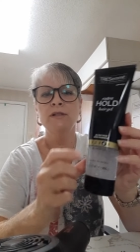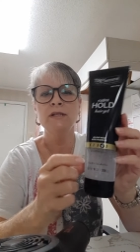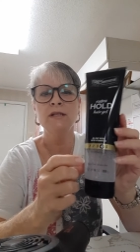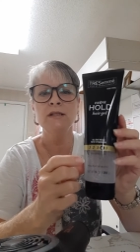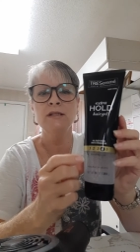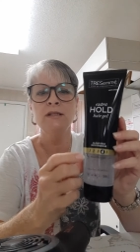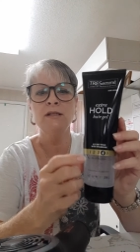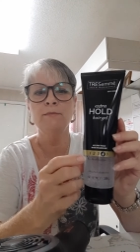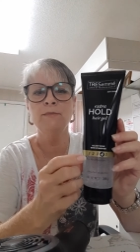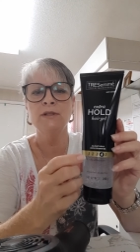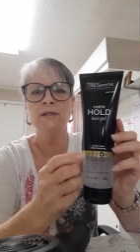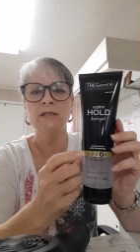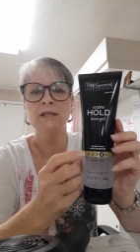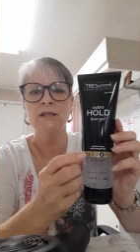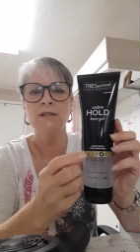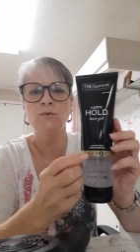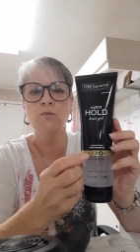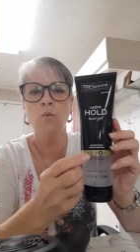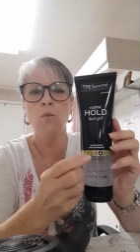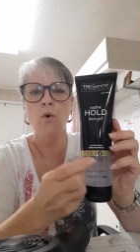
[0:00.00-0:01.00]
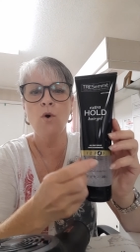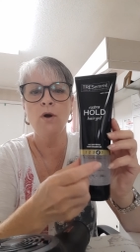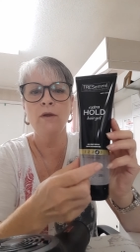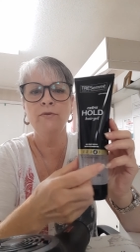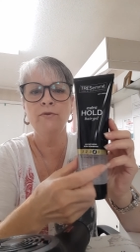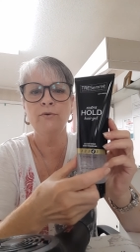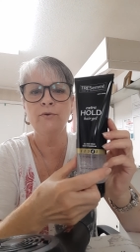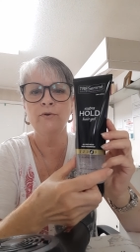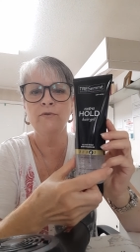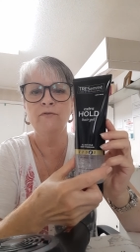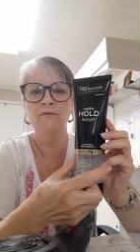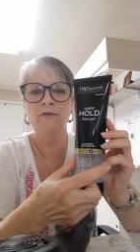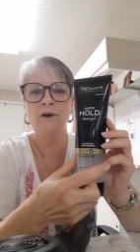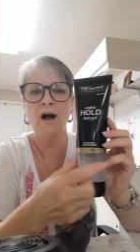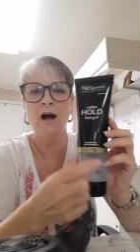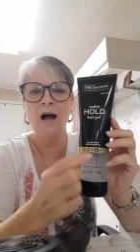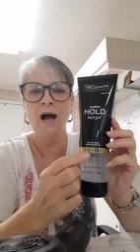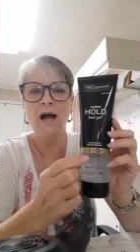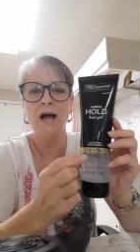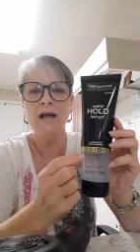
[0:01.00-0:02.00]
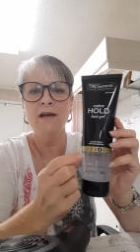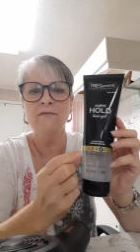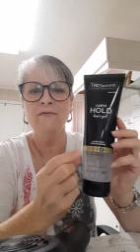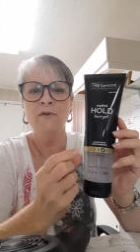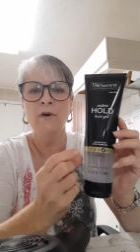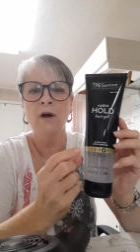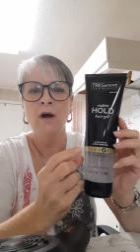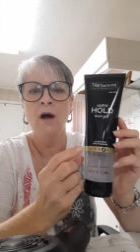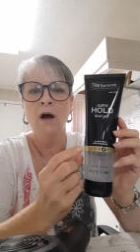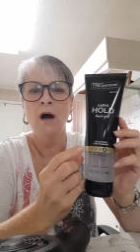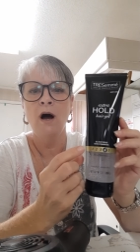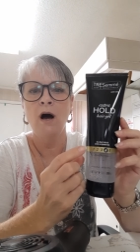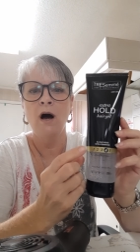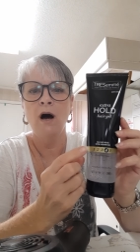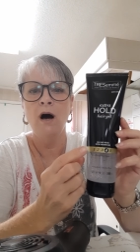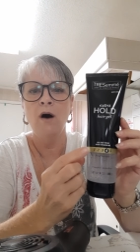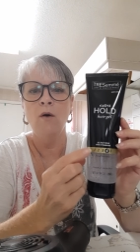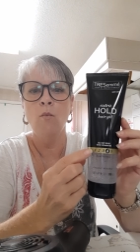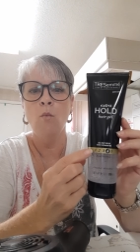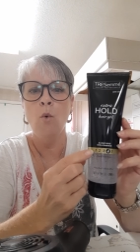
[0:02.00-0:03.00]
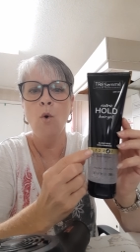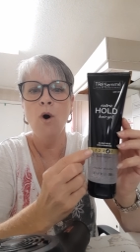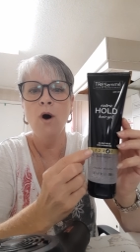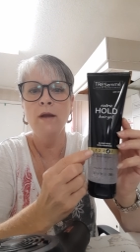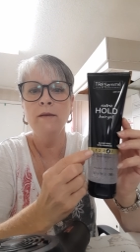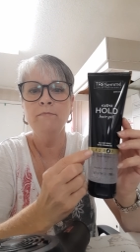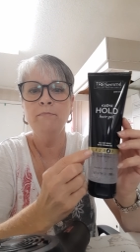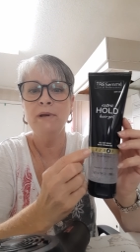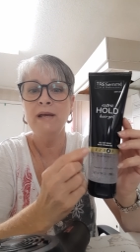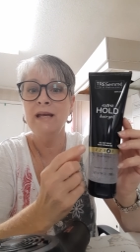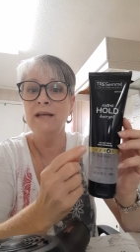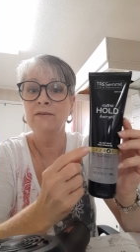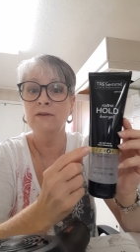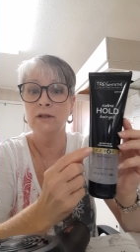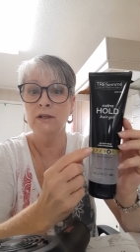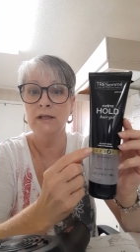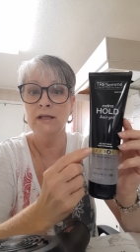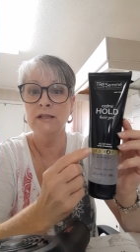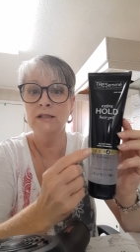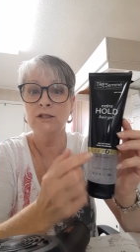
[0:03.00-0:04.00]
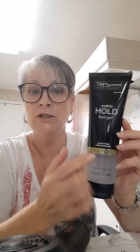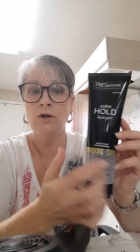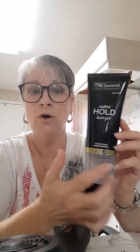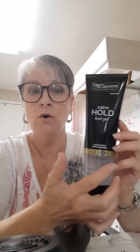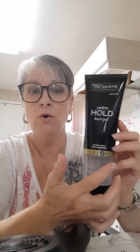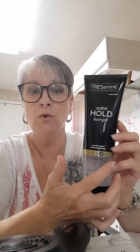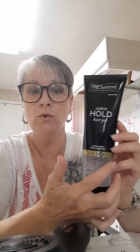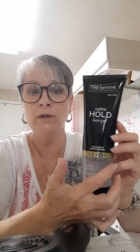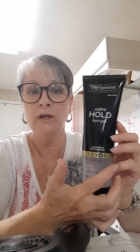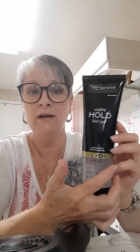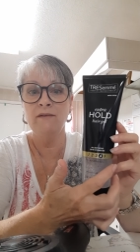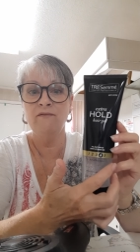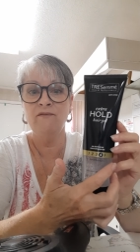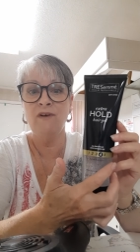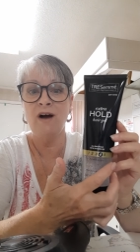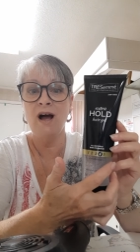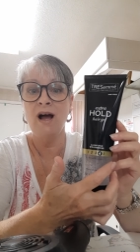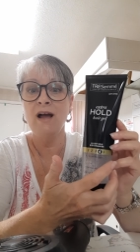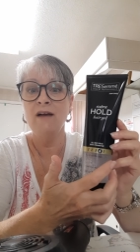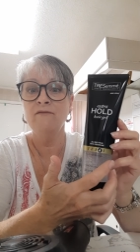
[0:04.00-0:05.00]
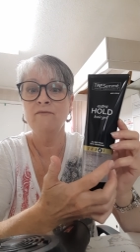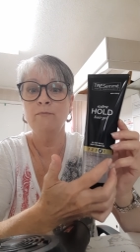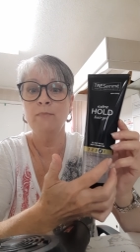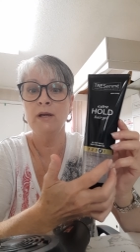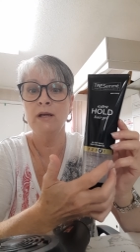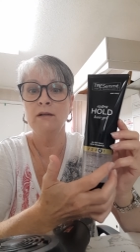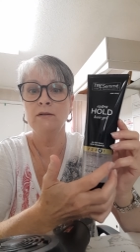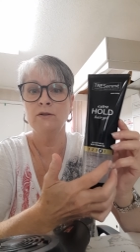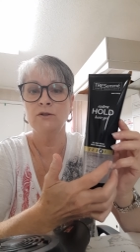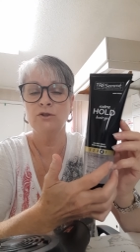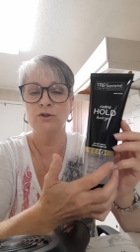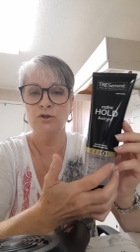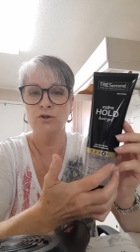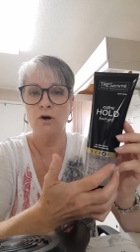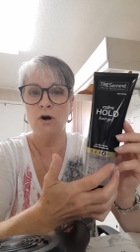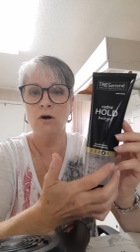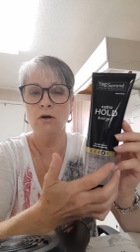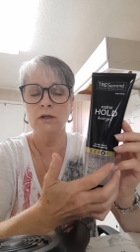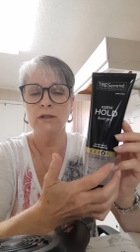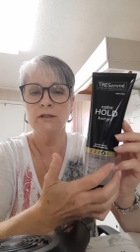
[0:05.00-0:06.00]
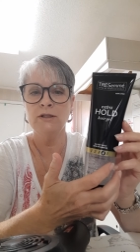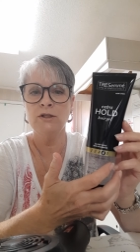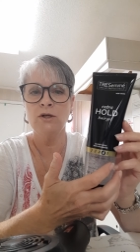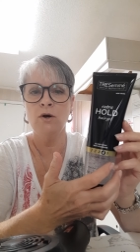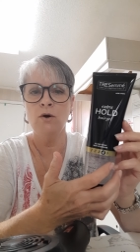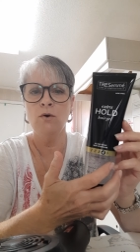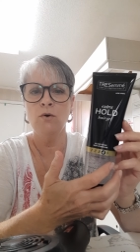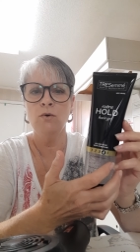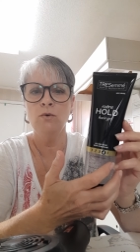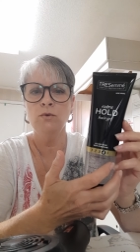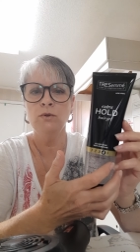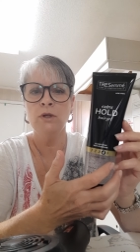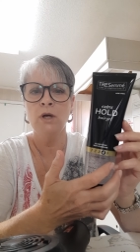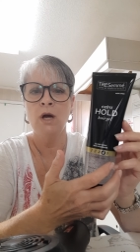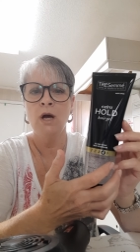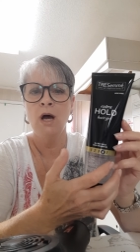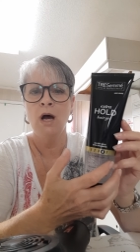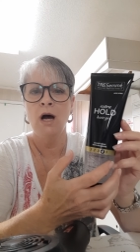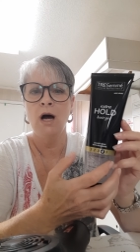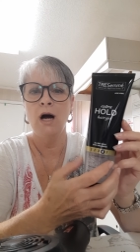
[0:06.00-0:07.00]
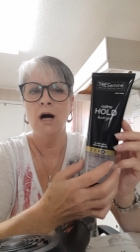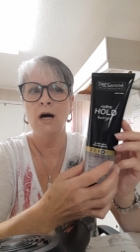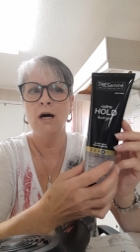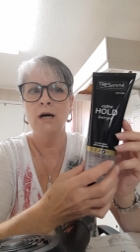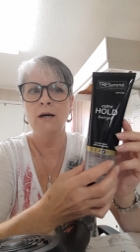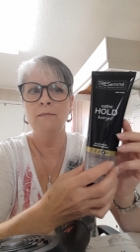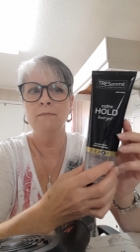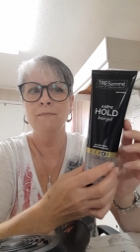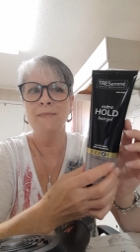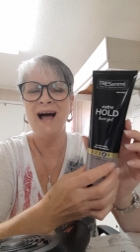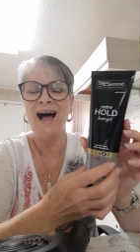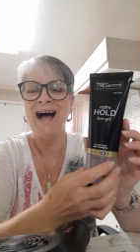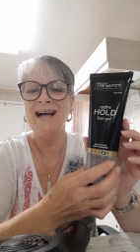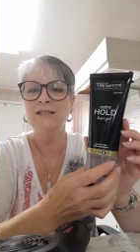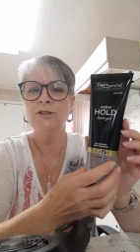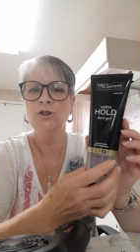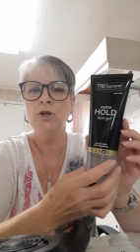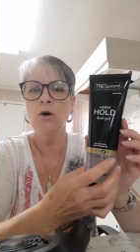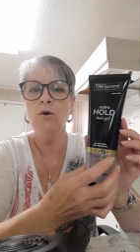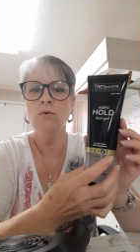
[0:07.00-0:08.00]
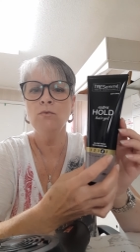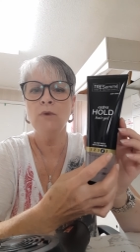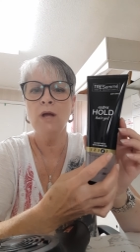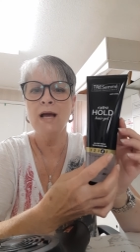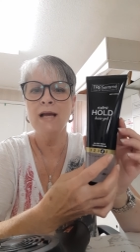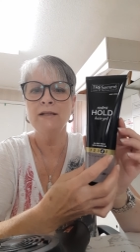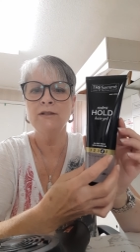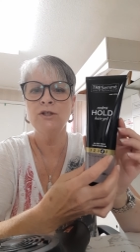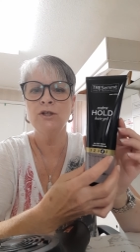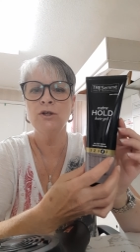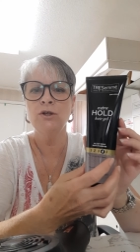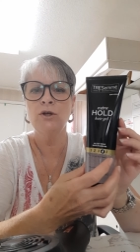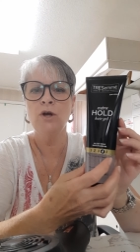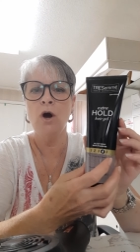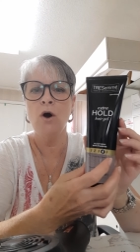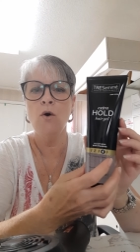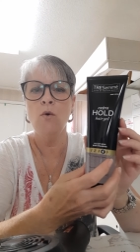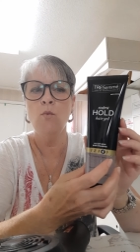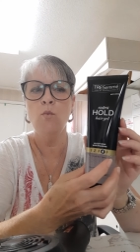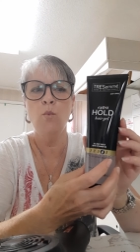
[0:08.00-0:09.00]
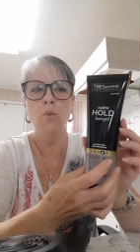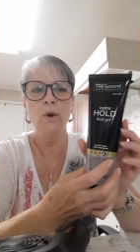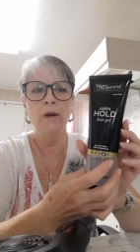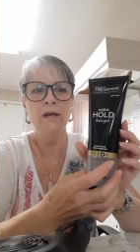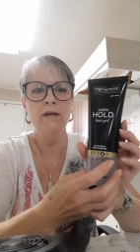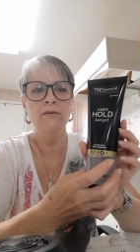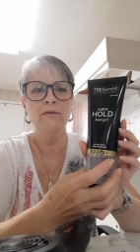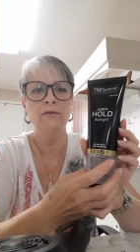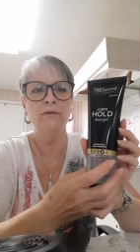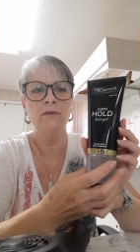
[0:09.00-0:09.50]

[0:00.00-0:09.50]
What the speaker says: system. It says 1 through 5. 1 being the least hold and 5 being the strongest hold. I don't like to go with